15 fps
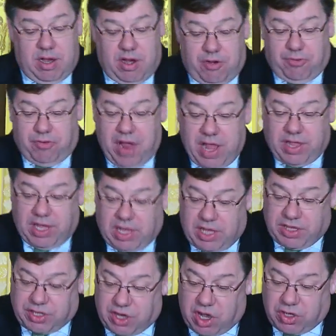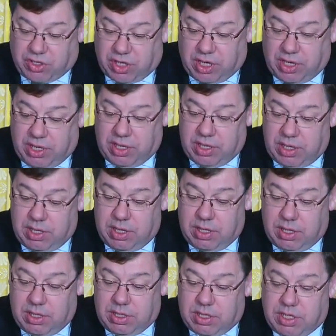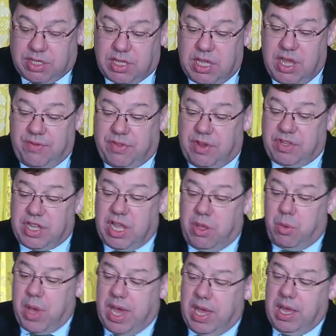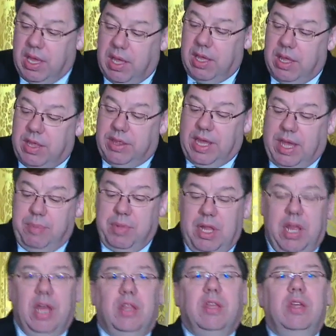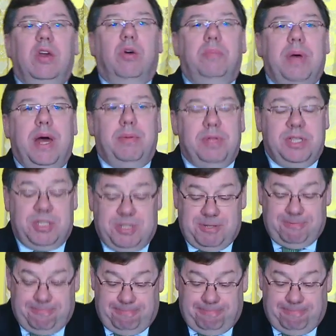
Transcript: are frantically searching to see if there's any way they can be linked to the Obamas.